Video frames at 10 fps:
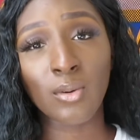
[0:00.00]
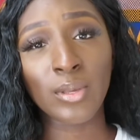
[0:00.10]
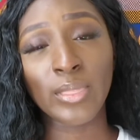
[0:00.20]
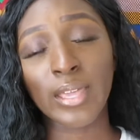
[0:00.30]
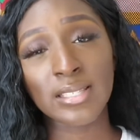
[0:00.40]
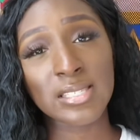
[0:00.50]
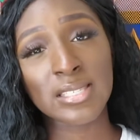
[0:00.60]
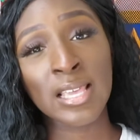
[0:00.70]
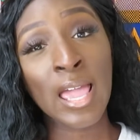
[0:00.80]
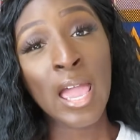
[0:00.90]
and that's
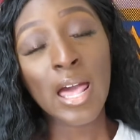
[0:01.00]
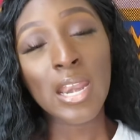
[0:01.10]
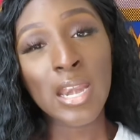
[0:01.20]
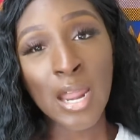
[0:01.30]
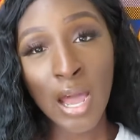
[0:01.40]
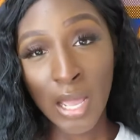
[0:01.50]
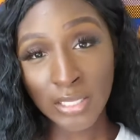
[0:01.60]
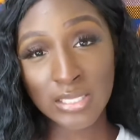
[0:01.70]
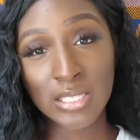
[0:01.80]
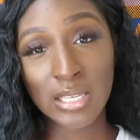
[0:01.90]

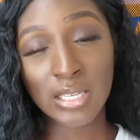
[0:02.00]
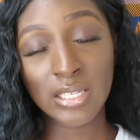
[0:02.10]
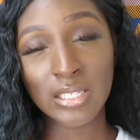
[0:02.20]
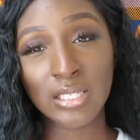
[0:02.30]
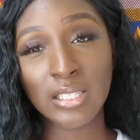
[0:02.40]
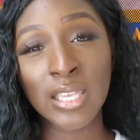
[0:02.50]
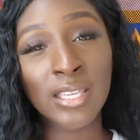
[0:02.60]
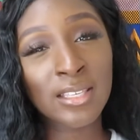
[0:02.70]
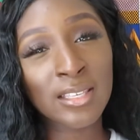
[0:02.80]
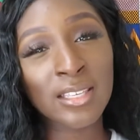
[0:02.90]
not
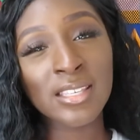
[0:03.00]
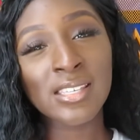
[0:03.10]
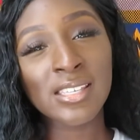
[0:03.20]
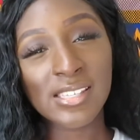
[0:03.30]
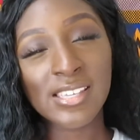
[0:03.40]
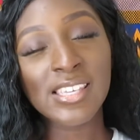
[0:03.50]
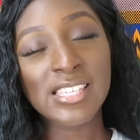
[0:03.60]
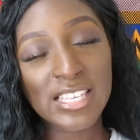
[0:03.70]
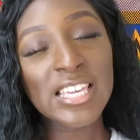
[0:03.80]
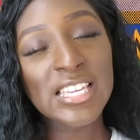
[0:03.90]
like
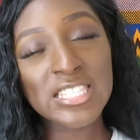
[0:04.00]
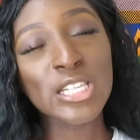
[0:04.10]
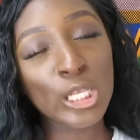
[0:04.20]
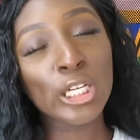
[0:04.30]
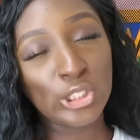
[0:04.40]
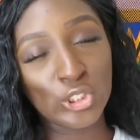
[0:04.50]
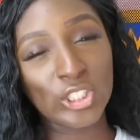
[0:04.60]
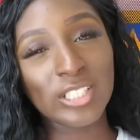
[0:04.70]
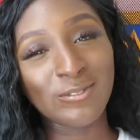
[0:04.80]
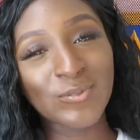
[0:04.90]
it's a long
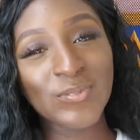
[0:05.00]
journey.